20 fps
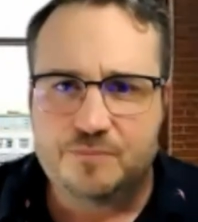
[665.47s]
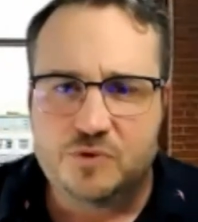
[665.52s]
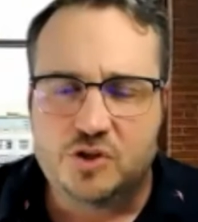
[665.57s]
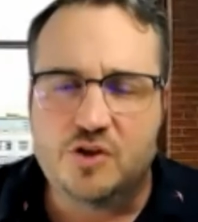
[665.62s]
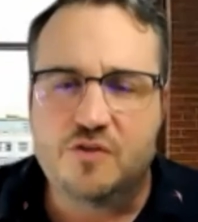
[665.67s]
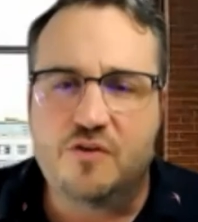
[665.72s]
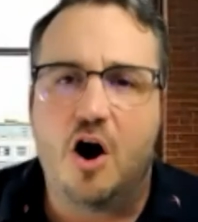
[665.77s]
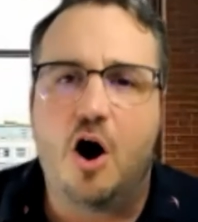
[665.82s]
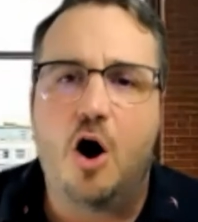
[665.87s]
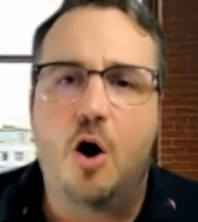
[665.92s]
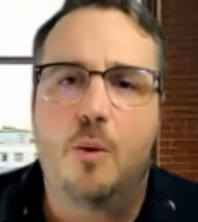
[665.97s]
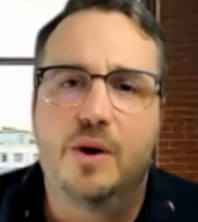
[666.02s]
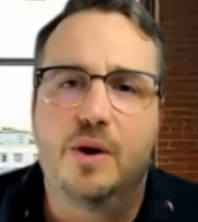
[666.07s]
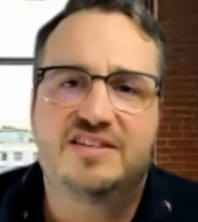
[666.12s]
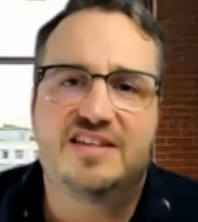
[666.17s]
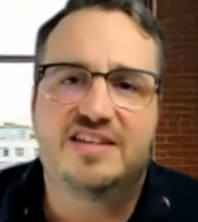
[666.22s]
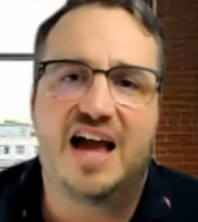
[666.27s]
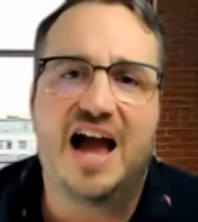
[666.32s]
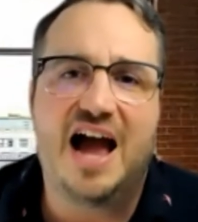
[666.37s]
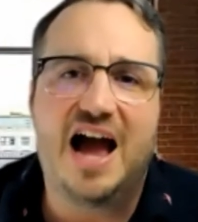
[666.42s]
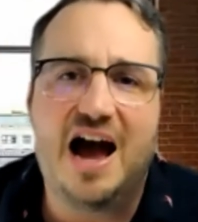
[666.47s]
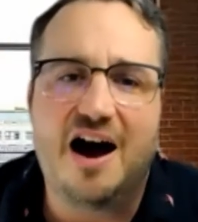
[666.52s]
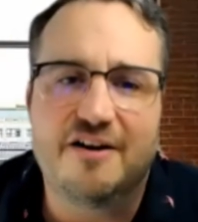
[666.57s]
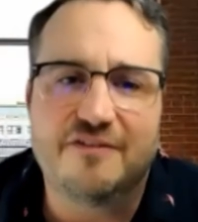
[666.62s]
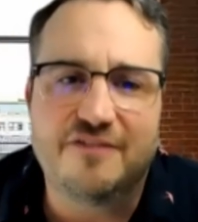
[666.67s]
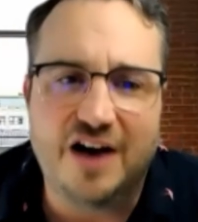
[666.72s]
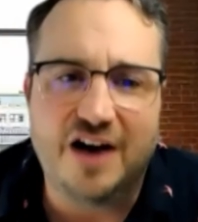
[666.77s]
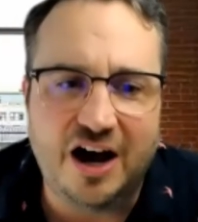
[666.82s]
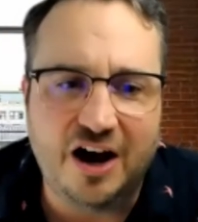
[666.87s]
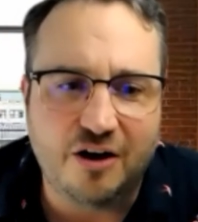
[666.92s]
you always
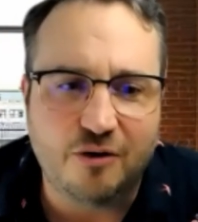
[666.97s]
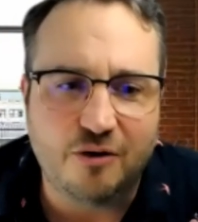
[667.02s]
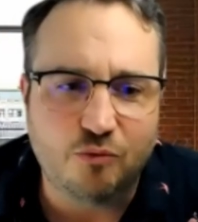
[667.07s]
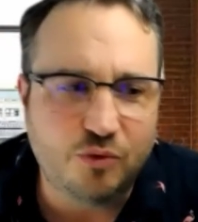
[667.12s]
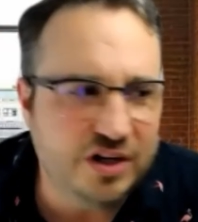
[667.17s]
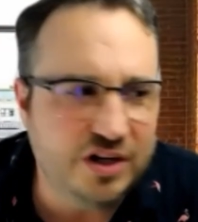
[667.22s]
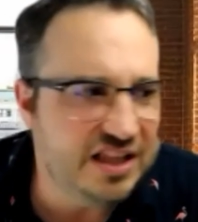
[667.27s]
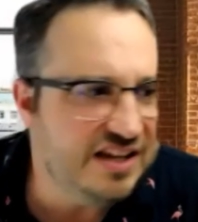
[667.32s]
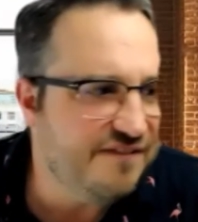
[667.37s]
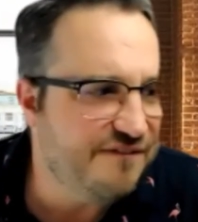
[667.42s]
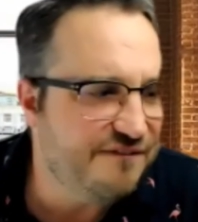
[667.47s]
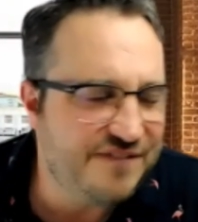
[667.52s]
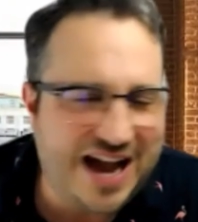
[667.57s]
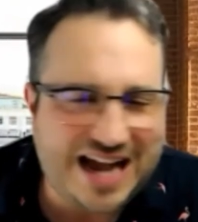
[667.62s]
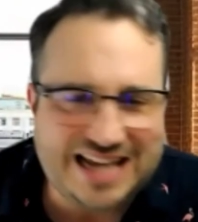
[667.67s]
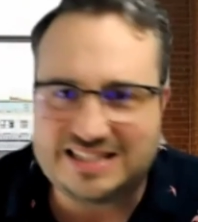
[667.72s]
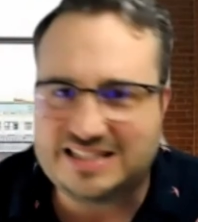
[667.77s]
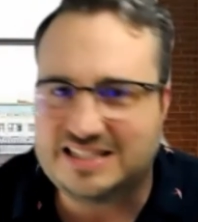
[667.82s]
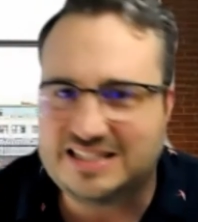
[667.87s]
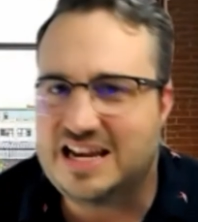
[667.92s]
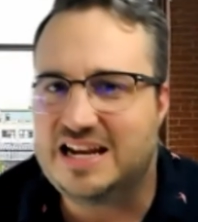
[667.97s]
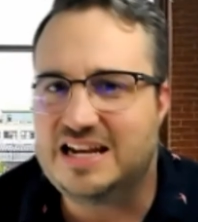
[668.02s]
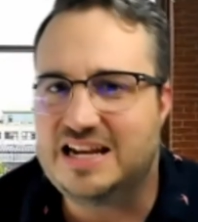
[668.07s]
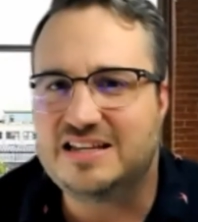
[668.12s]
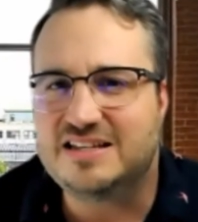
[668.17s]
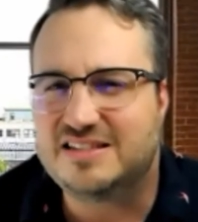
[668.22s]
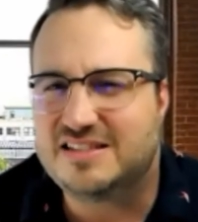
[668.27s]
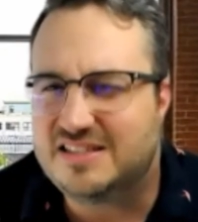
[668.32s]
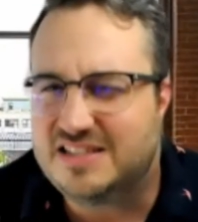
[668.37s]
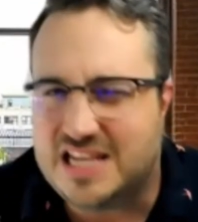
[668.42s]
have a really
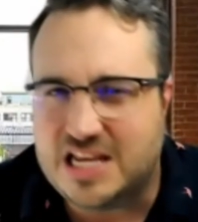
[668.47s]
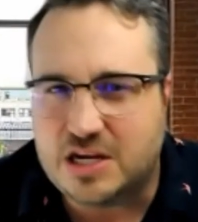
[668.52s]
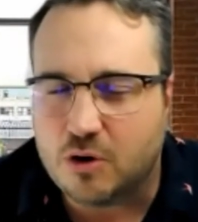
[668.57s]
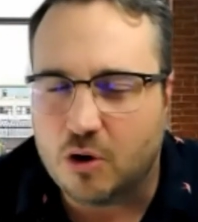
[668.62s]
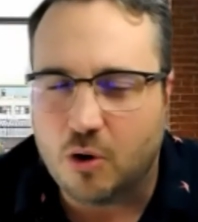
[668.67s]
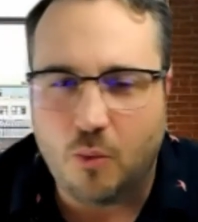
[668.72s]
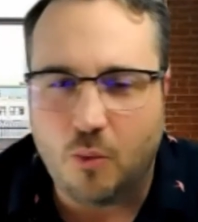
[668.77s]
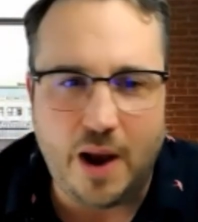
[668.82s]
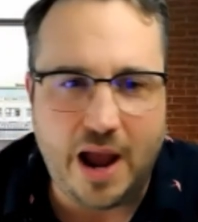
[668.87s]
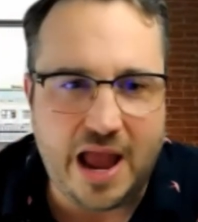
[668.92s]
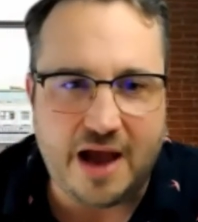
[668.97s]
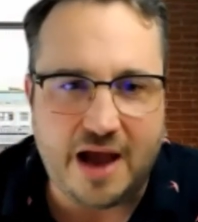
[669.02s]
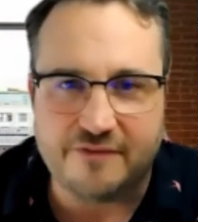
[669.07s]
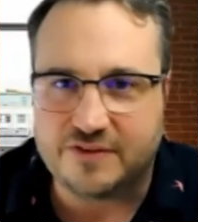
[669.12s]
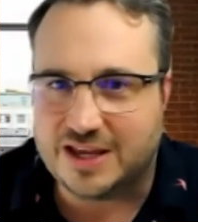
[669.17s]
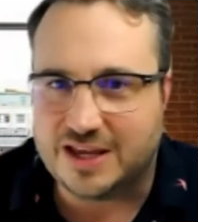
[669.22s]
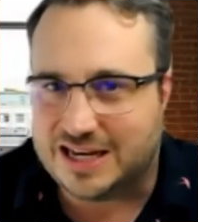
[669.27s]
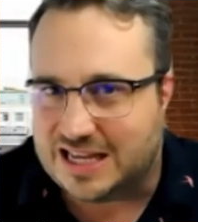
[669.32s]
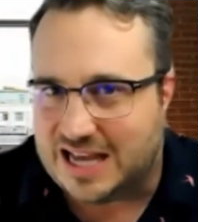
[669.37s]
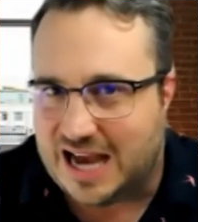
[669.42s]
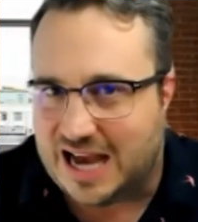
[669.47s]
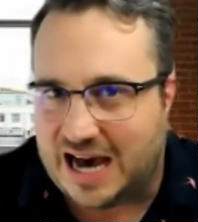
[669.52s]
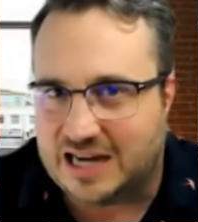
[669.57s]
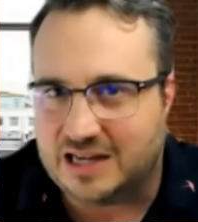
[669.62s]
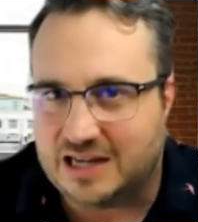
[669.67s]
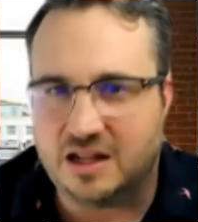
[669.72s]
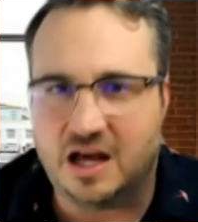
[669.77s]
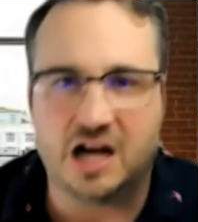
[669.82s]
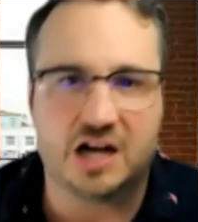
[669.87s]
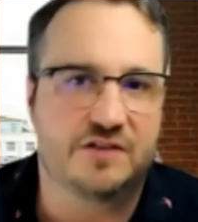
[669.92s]
fascinating secret way of getting
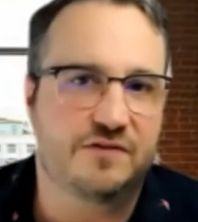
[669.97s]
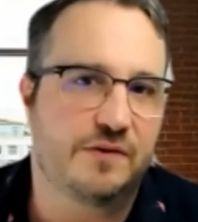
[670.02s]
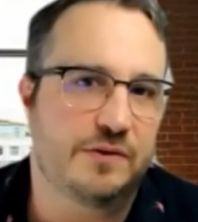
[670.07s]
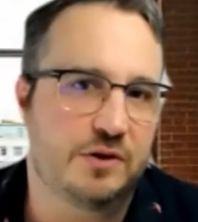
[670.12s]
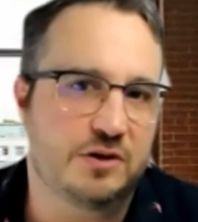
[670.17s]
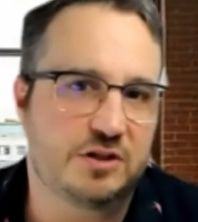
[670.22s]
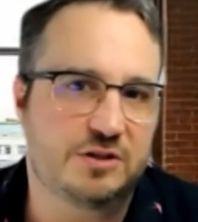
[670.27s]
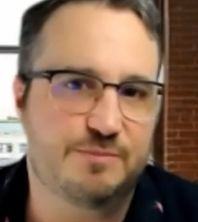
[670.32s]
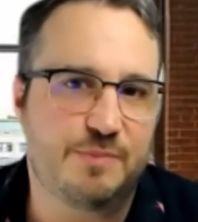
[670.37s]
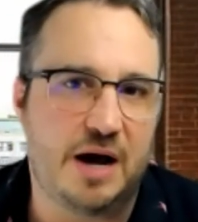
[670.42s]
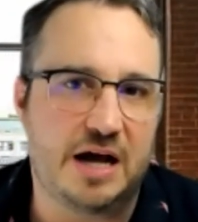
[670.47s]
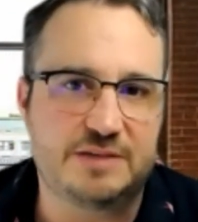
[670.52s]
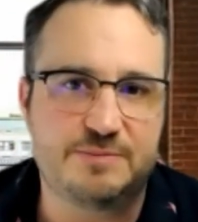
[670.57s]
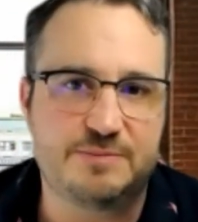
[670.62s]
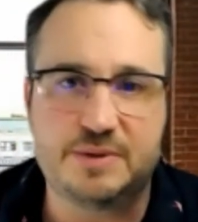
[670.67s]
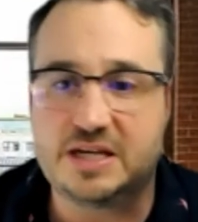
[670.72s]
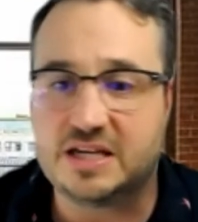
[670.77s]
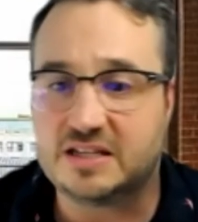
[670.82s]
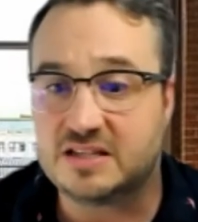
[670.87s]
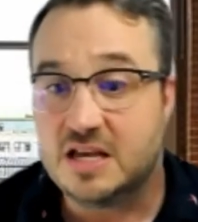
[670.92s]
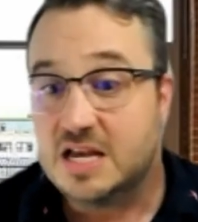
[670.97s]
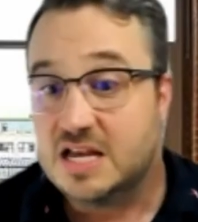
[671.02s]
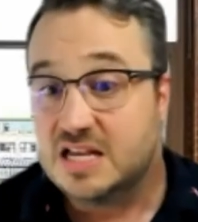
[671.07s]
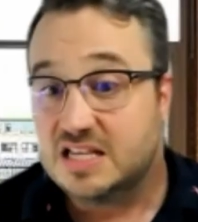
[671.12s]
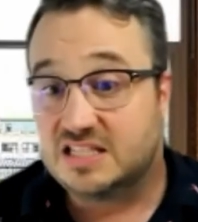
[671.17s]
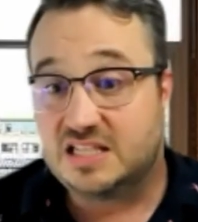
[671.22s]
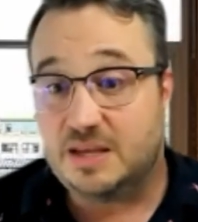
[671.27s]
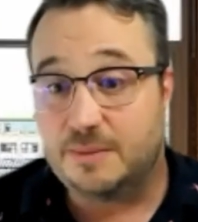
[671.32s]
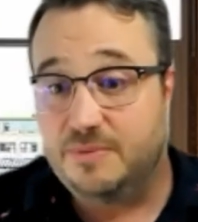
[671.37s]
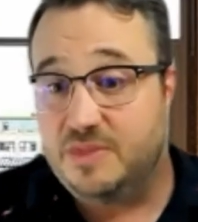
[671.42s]
unlocked from those spots because
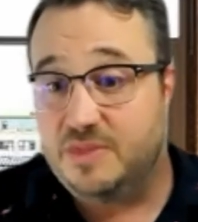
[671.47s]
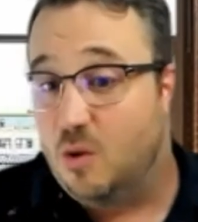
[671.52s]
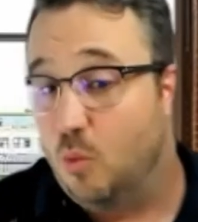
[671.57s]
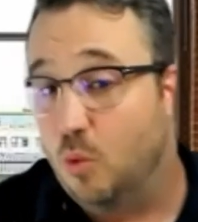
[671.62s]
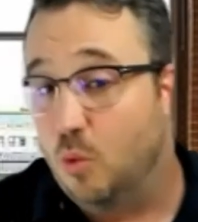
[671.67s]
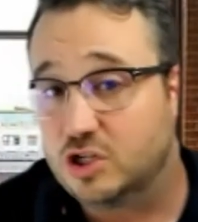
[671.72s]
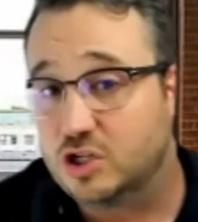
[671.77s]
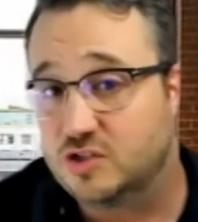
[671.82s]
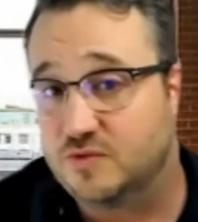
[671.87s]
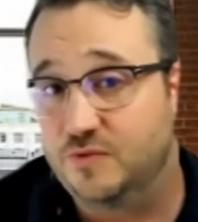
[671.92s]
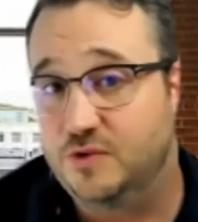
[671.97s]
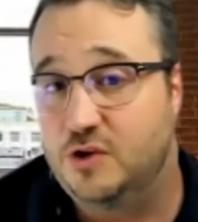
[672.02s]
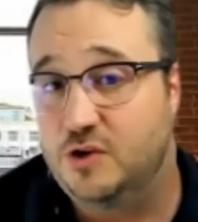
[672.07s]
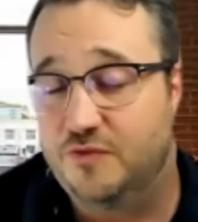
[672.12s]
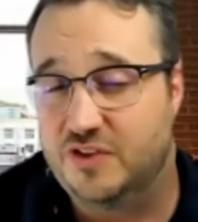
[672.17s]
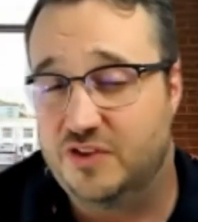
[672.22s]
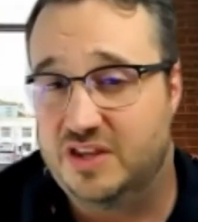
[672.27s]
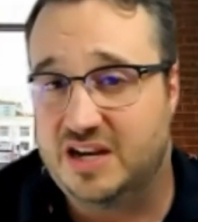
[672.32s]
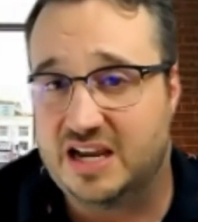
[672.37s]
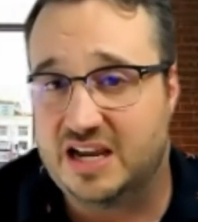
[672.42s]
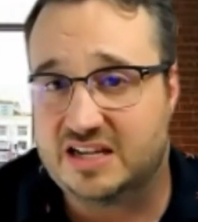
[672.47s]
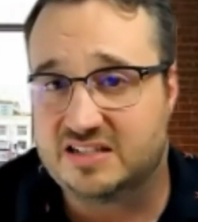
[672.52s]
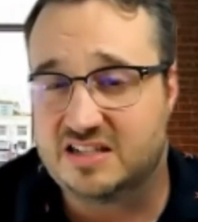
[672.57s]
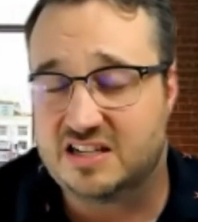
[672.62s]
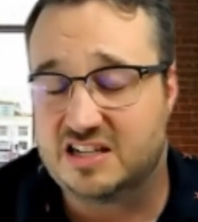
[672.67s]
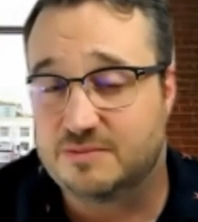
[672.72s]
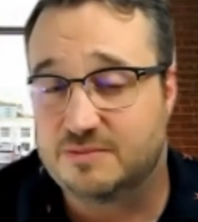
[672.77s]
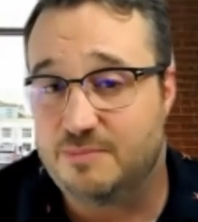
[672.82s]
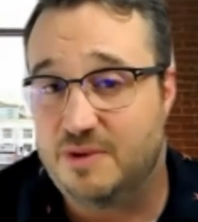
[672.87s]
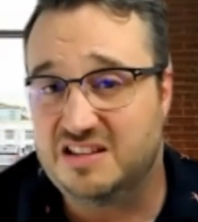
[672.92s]
something that works for you for the next
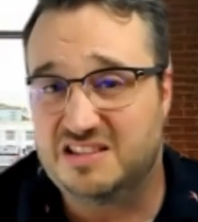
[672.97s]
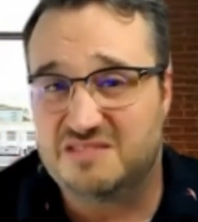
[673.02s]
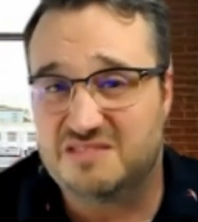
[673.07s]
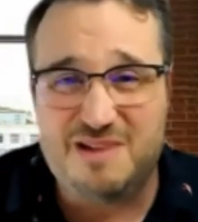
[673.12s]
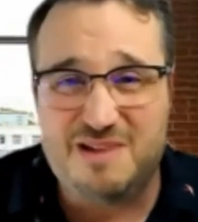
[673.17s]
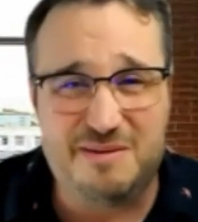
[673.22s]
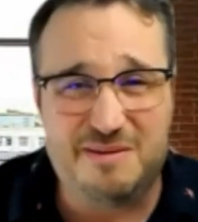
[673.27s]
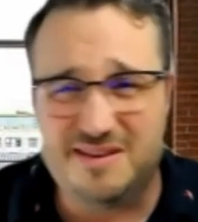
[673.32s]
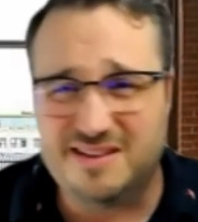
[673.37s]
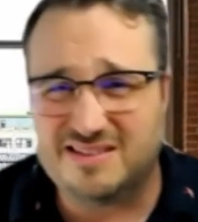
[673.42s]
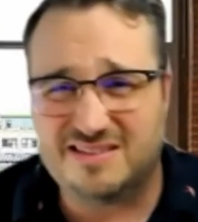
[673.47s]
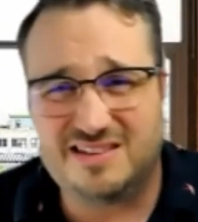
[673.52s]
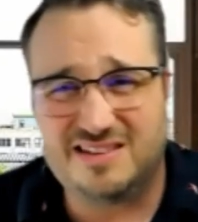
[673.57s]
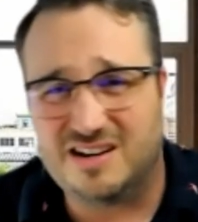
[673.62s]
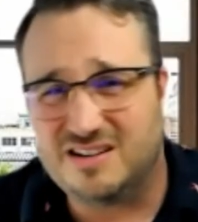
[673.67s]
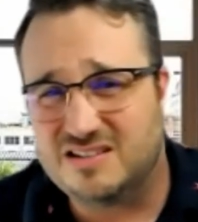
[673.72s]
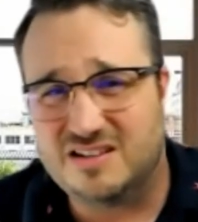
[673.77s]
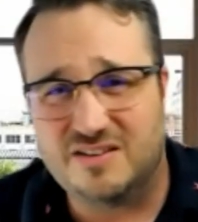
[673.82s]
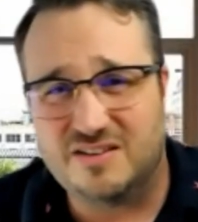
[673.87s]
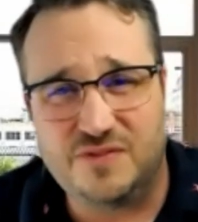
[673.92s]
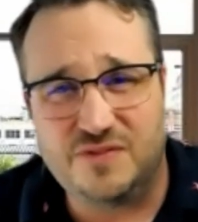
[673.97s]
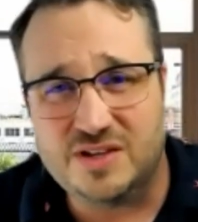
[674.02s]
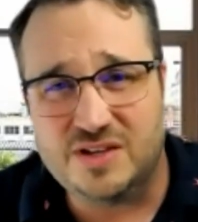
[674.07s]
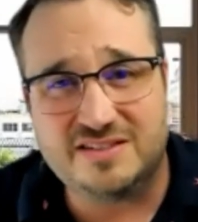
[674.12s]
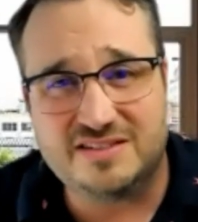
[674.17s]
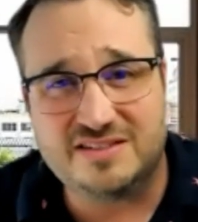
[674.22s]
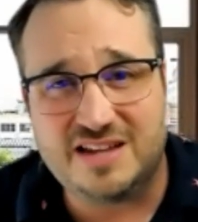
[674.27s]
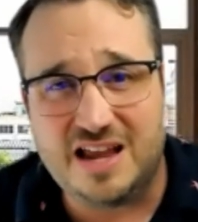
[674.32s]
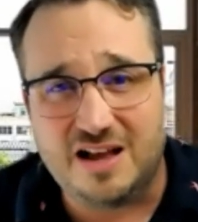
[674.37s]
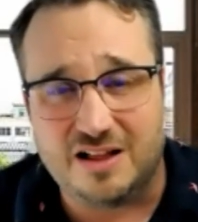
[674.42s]
six months, maybe it starts to feel
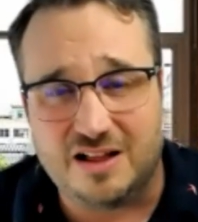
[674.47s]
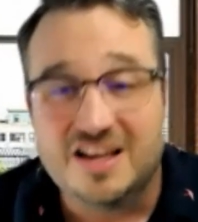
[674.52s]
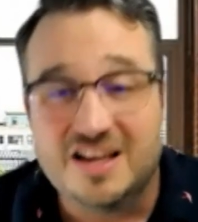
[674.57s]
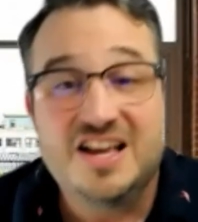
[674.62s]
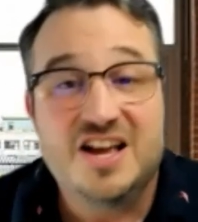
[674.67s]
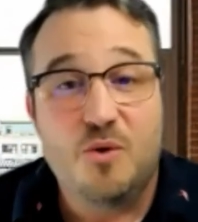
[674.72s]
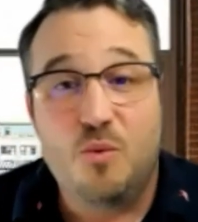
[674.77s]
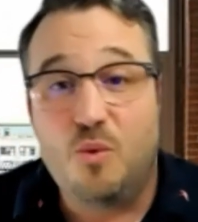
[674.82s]
stale.